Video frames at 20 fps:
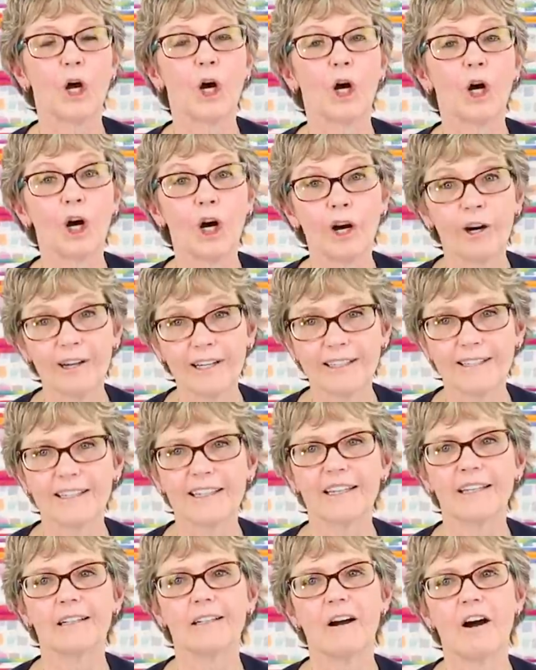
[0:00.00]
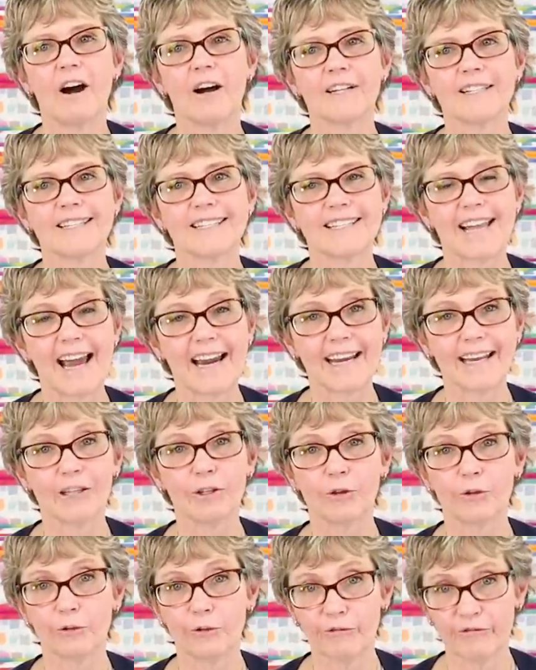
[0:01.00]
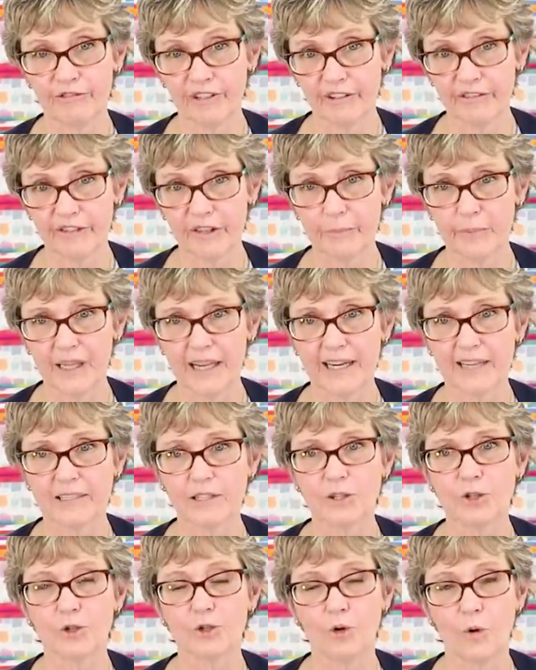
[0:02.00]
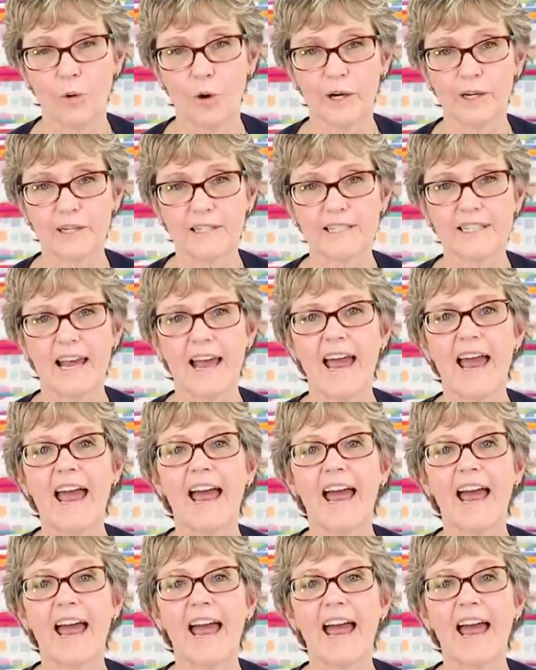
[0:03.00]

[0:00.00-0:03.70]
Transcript: Currently, our second through fifth place stores